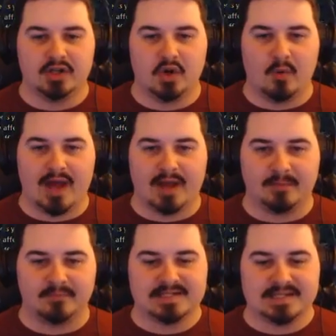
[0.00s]
go at
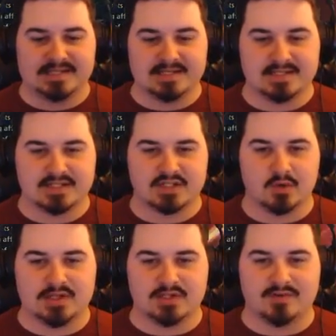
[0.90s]
him, since he's just
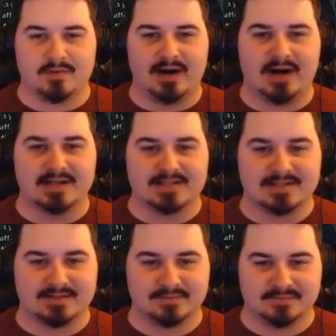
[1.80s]
so easy of a
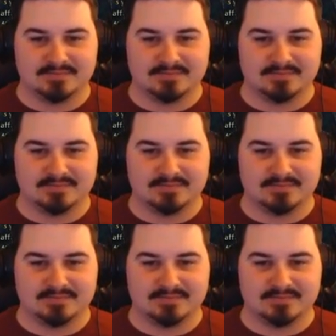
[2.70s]
boss.